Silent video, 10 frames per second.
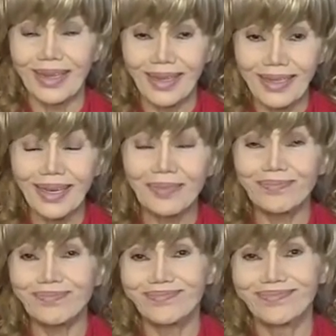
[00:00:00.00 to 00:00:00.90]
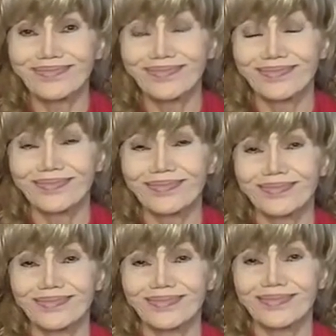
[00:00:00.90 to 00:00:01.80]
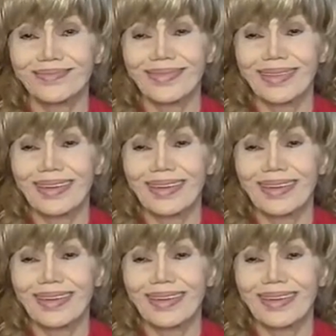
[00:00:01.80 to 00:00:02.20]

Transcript: Yep. What do you think?